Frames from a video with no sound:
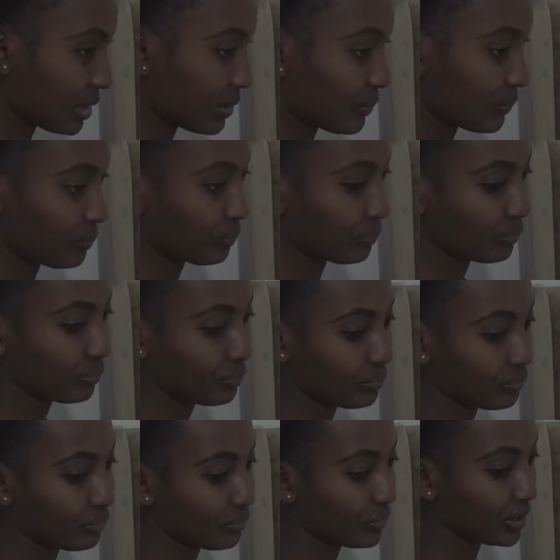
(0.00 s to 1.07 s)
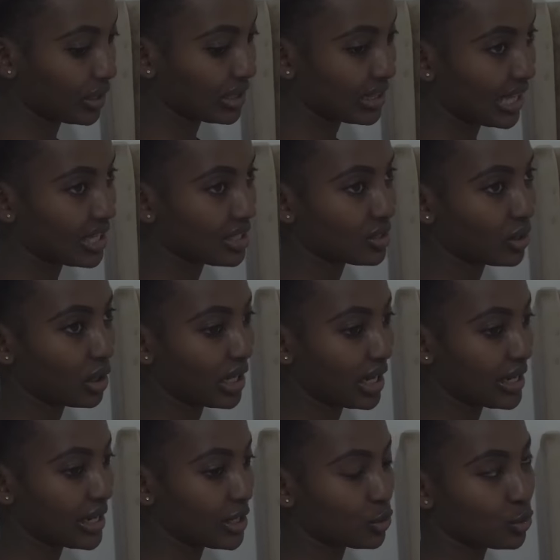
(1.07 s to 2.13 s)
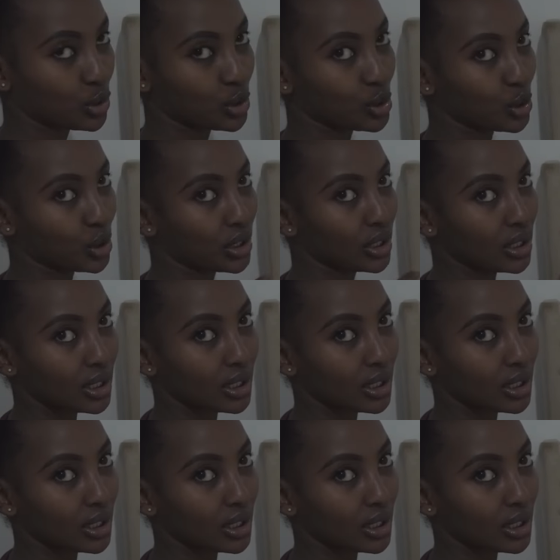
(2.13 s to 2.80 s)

It's called an intuition.